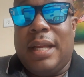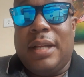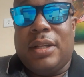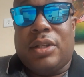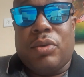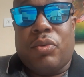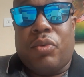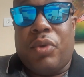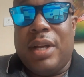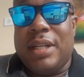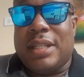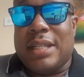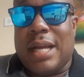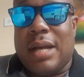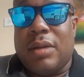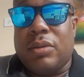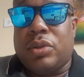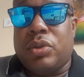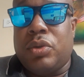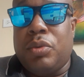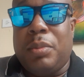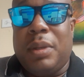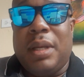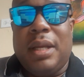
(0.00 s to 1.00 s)
to reach out
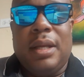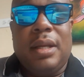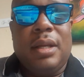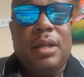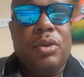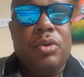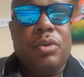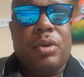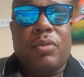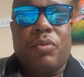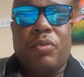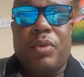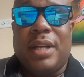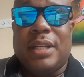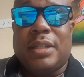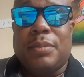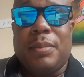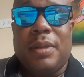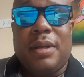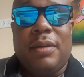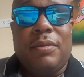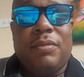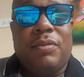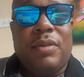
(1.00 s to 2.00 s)
to me, you can reach
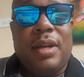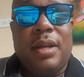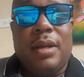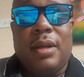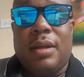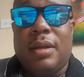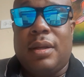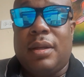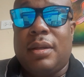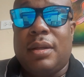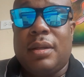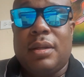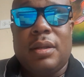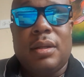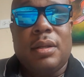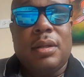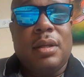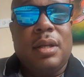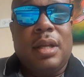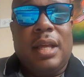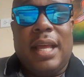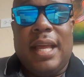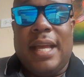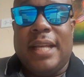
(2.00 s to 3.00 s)
me via
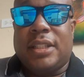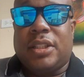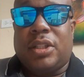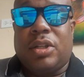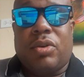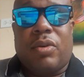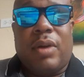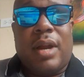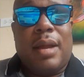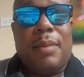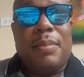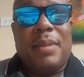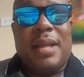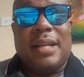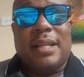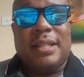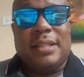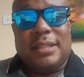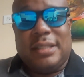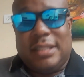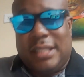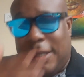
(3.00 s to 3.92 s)
Instagram. That is